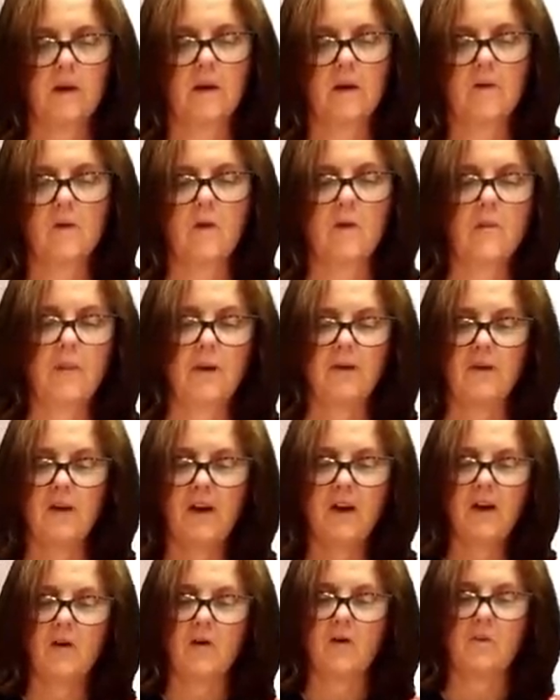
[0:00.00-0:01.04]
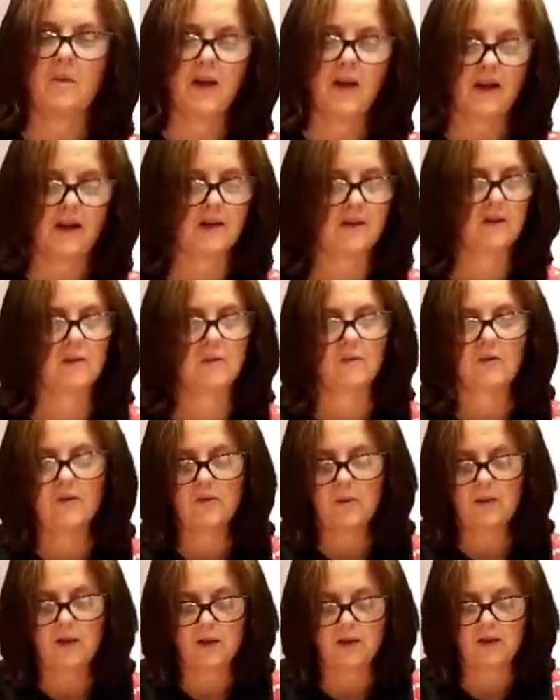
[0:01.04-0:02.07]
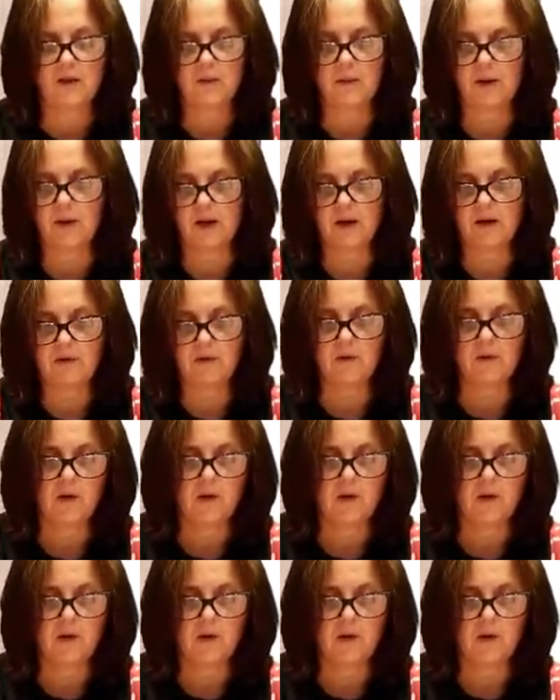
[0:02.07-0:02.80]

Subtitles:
Got a bit of ink on my hands, so I'm just being a little bit careful